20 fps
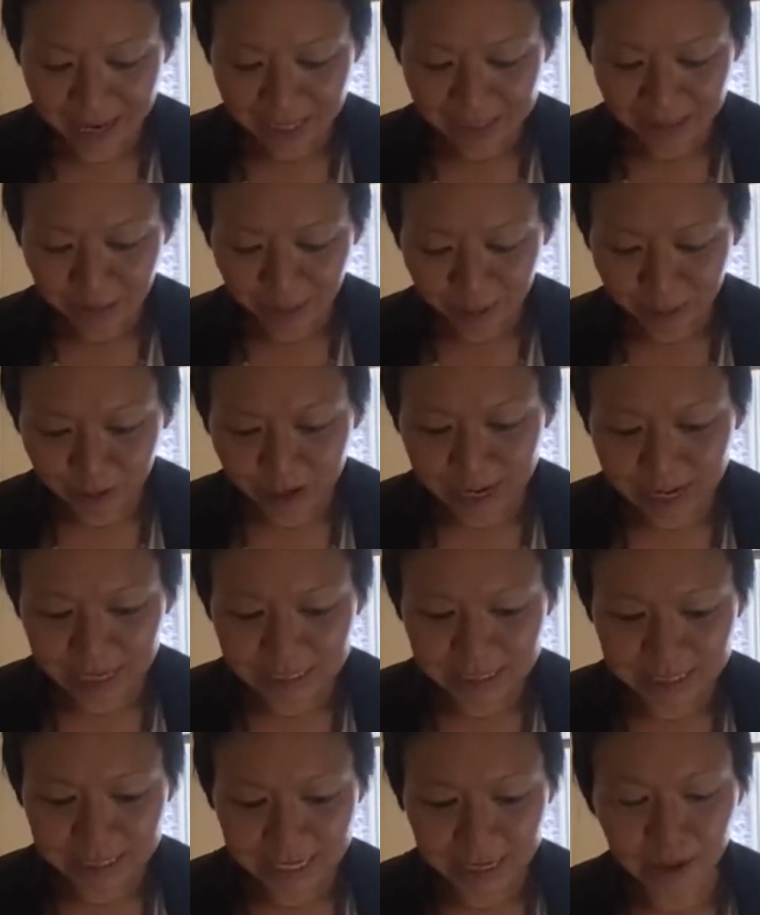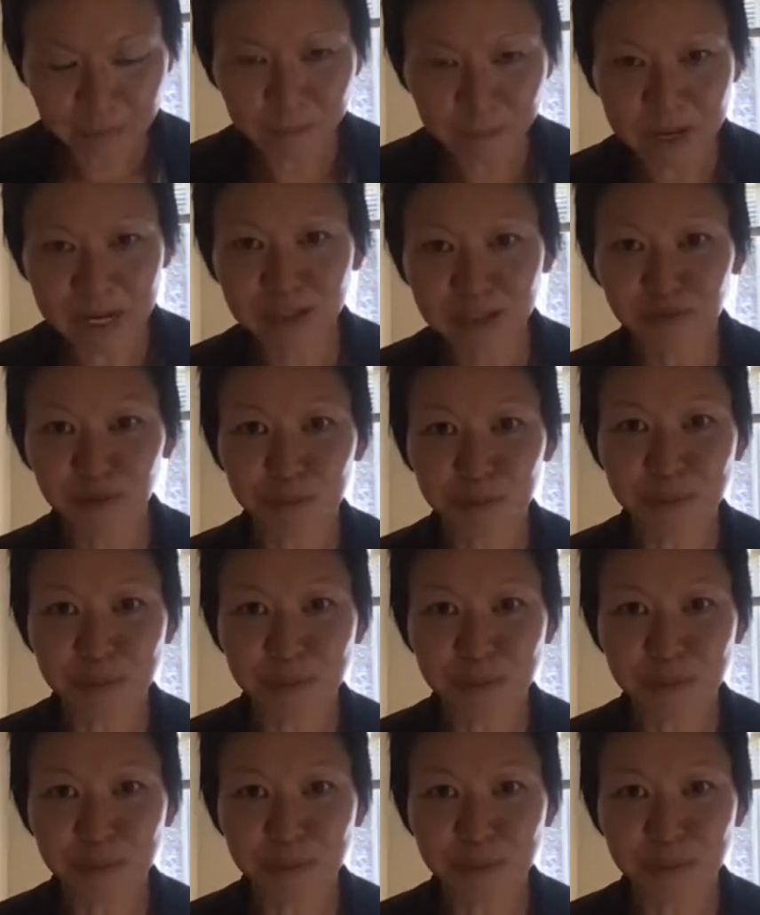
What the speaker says: experiencing a peaceful